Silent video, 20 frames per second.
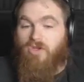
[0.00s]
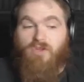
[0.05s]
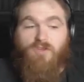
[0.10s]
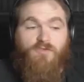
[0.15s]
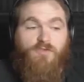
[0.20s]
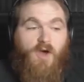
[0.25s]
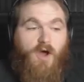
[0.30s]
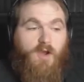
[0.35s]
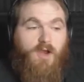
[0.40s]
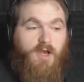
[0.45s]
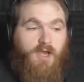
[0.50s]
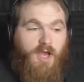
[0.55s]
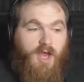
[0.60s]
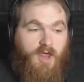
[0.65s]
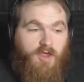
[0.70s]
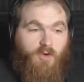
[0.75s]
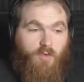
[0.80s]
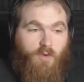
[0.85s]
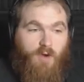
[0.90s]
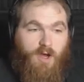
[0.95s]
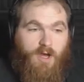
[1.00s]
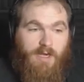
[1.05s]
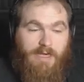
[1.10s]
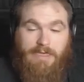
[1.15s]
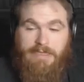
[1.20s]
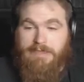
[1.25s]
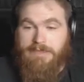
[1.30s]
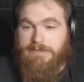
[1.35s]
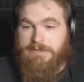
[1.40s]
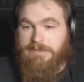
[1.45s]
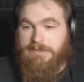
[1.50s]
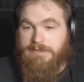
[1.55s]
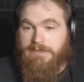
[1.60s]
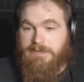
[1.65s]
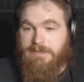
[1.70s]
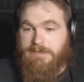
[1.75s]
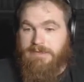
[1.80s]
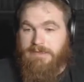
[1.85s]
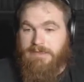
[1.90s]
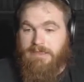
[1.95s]
We just found another one
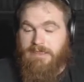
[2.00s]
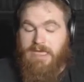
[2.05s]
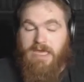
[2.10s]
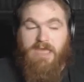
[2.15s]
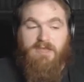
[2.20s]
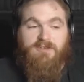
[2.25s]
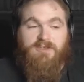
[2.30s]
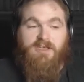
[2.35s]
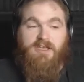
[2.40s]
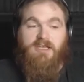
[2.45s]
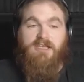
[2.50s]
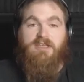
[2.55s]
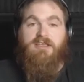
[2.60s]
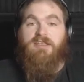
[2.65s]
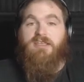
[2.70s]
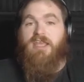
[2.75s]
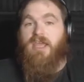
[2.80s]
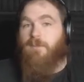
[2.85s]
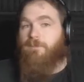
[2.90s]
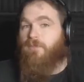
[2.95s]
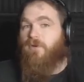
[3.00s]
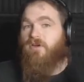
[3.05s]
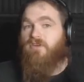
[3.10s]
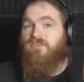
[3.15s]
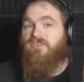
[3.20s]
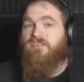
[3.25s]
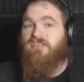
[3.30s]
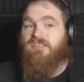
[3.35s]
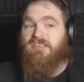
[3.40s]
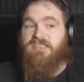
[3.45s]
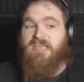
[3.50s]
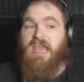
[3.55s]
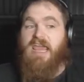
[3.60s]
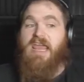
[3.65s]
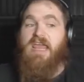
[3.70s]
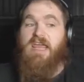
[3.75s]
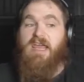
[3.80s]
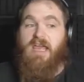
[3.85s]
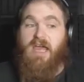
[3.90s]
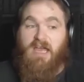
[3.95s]
that's going to tip our
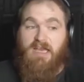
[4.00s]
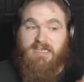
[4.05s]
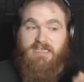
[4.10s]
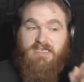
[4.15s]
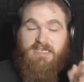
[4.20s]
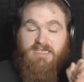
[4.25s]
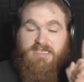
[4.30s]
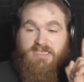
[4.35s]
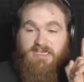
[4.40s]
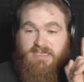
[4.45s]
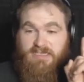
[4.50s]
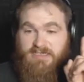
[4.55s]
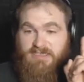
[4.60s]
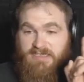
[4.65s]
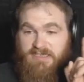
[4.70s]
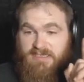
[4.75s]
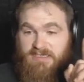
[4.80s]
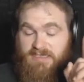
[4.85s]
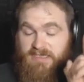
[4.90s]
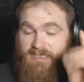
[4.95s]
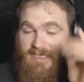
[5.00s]
skate. Uh, our,